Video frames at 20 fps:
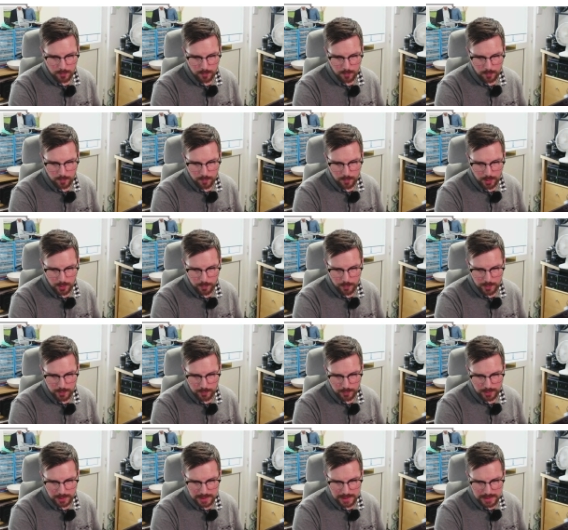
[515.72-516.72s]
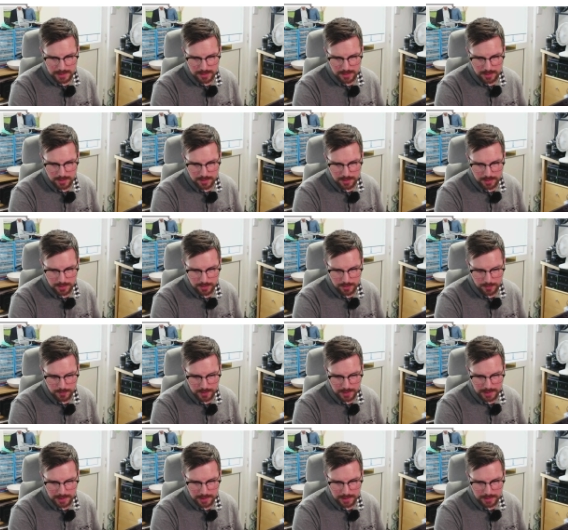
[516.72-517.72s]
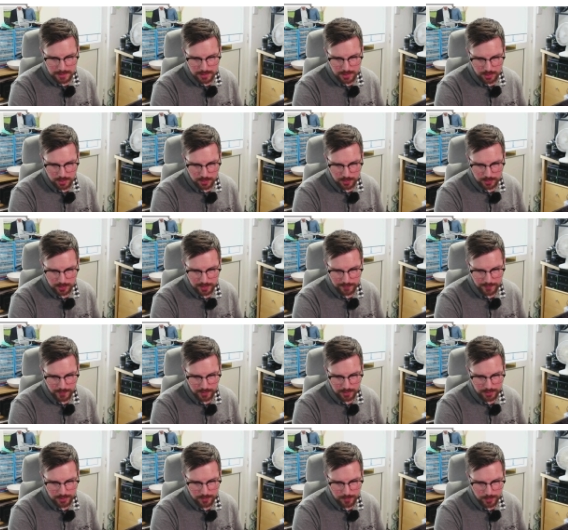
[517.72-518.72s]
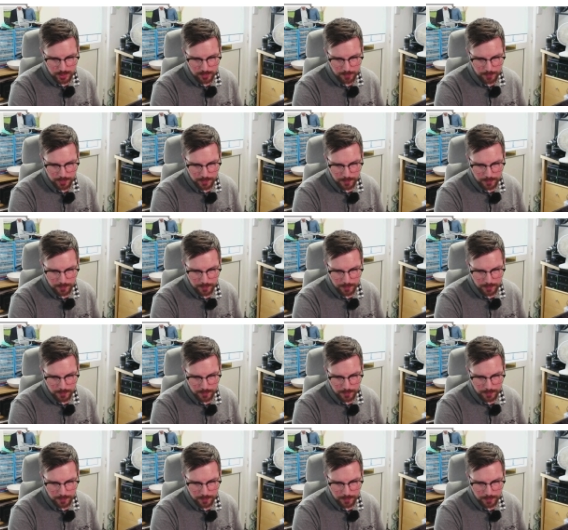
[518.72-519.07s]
what we will need to do is hold the volume up